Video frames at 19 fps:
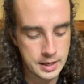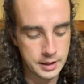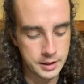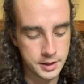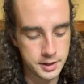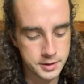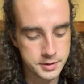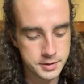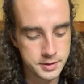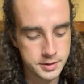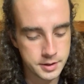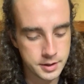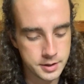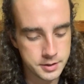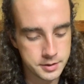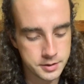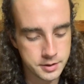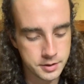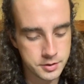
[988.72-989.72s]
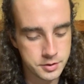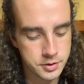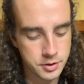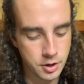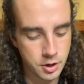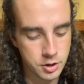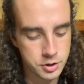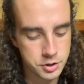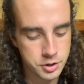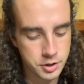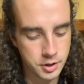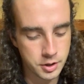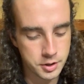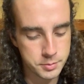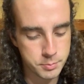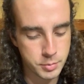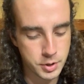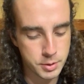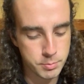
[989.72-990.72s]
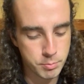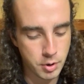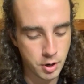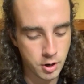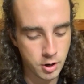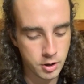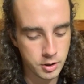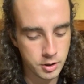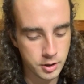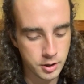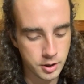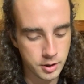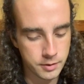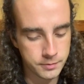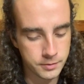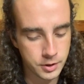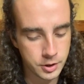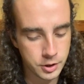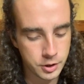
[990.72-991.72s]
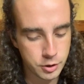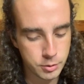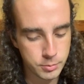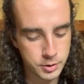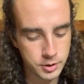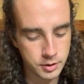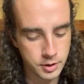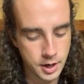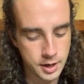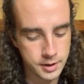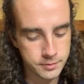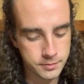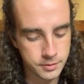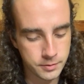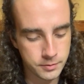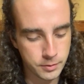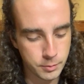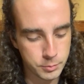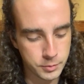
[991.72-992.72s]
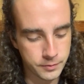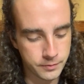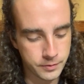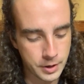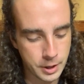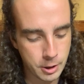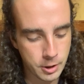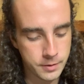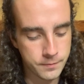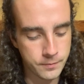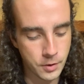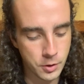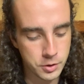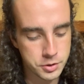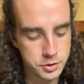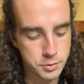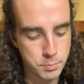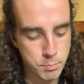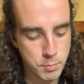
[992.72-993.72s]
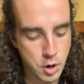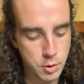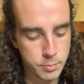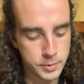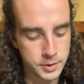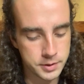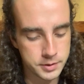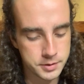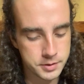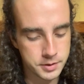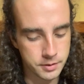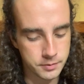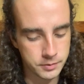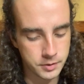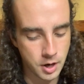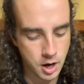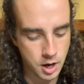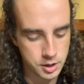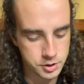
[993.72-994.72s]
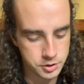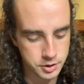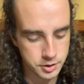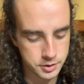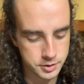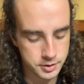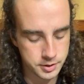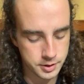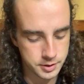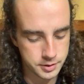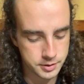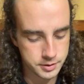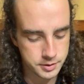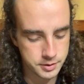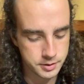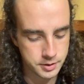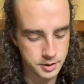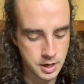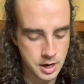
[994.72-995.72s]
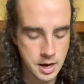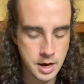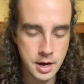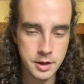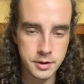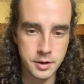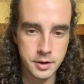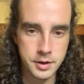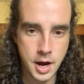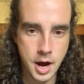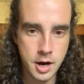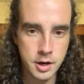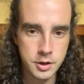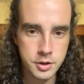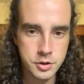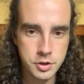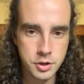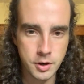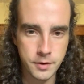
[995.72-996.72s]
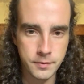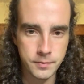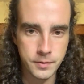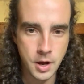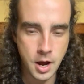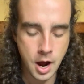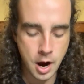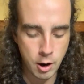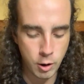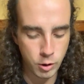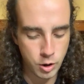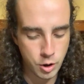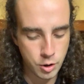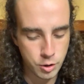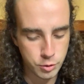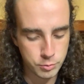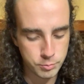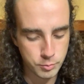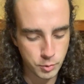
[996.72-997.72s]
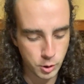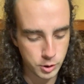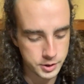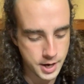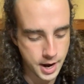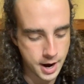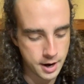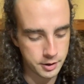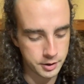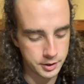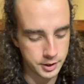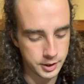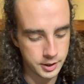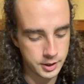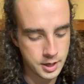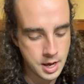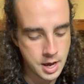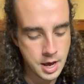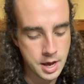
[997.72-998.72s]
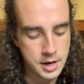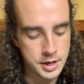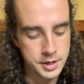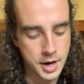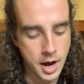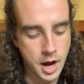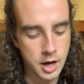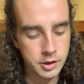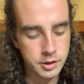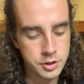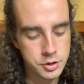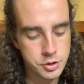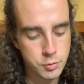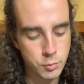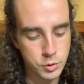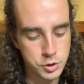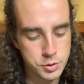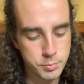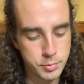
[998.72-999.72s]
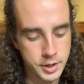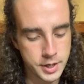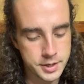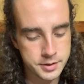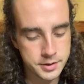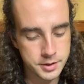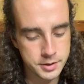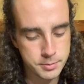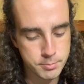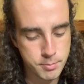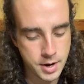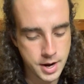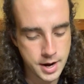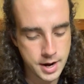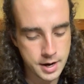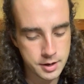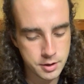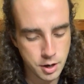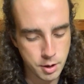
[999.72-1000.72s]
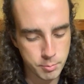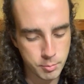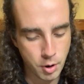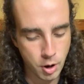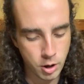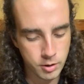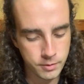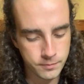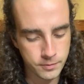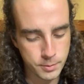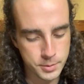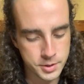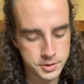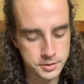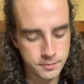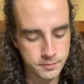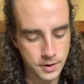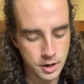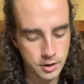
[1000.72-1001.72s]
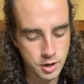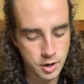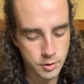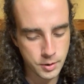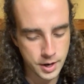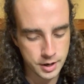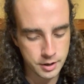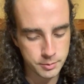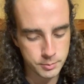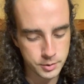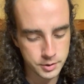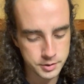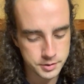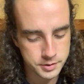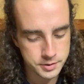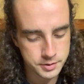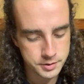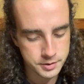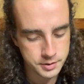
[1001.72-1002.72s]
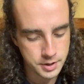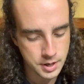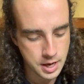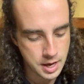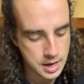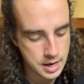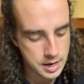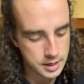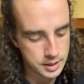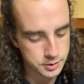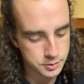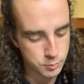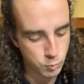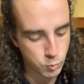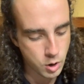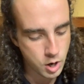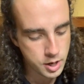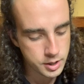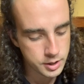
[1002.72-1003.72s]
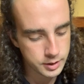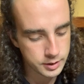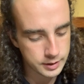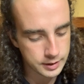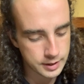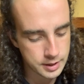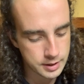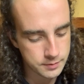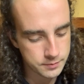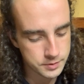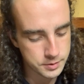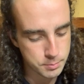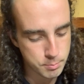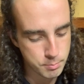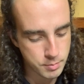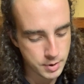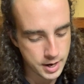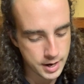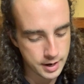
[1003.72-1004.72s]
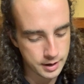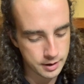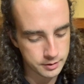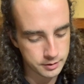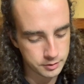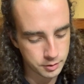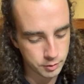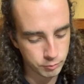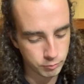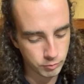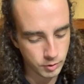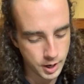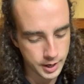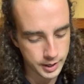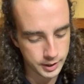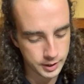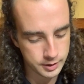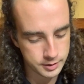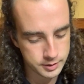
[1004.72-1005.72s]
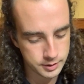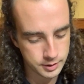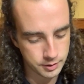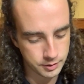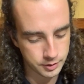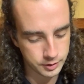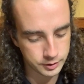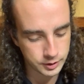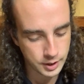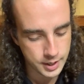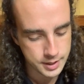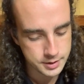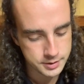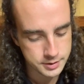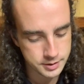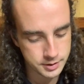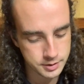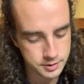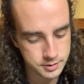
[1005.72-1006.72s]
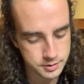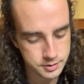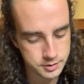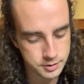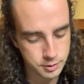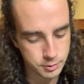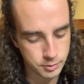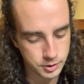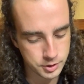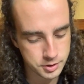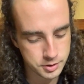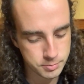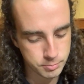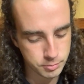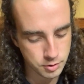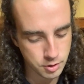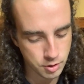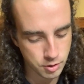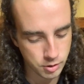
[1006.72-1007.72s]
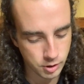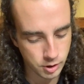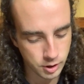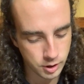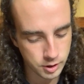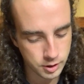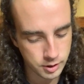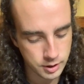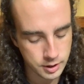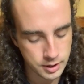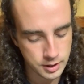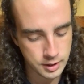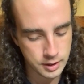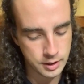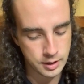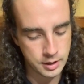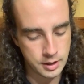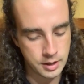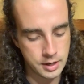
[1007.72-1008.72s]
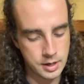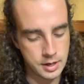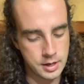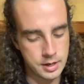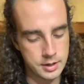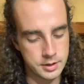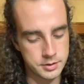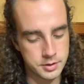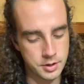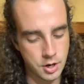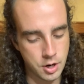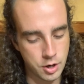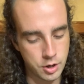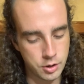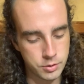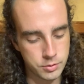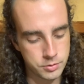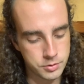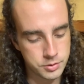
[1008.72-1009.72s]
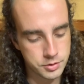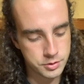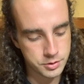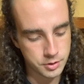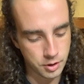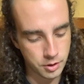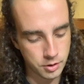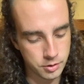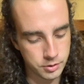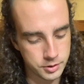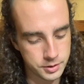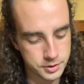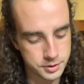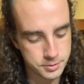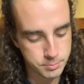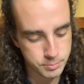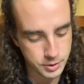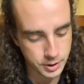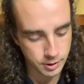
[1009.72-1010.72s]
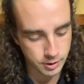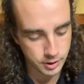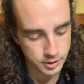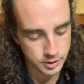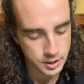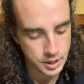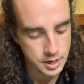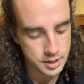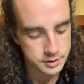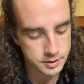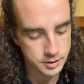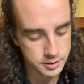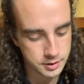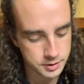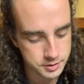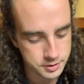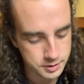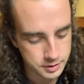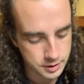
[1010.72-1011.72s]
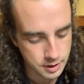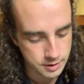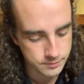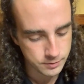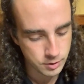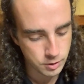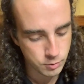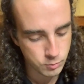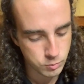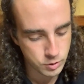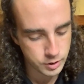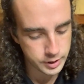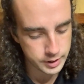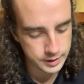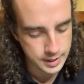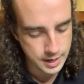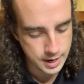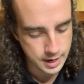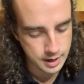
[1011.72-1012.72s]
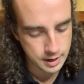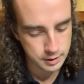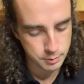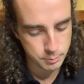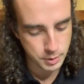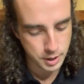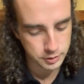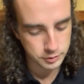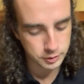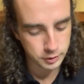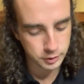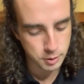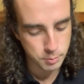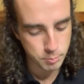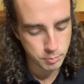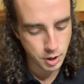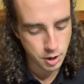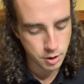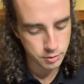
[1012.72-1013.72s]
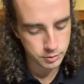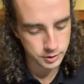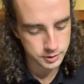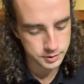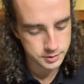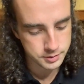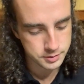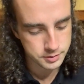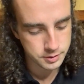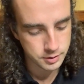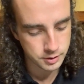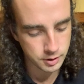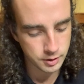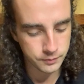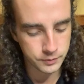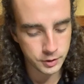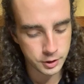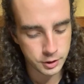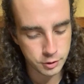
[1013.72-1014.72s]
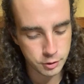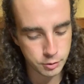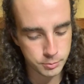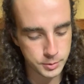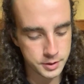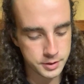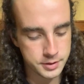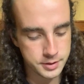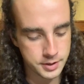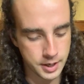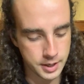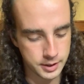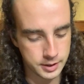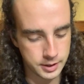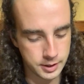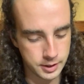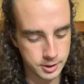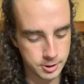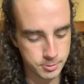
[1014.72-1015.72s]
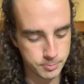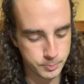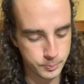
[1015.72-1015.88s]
This is the search that has been part of human life from the very first moments of consciousness, the knowledge of our own mortality, knowledge which places man apart from his fellow animals, is what gives man the right, the license to explore his own soul and spirit, to discover what he can about the components of the human psyche.